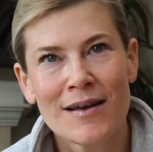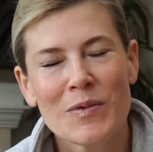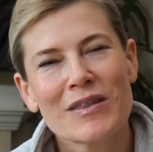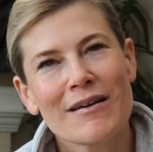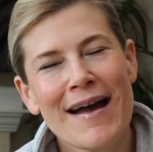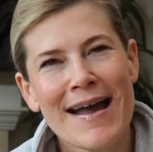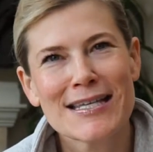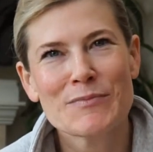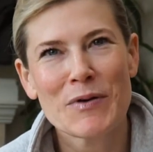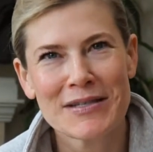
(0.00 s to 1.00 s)
with our
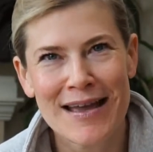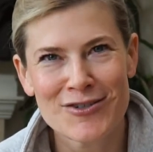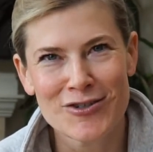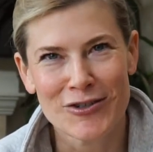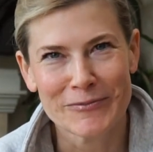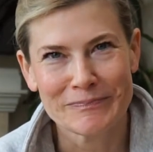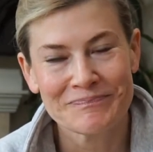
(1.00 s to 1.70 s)
highest potential,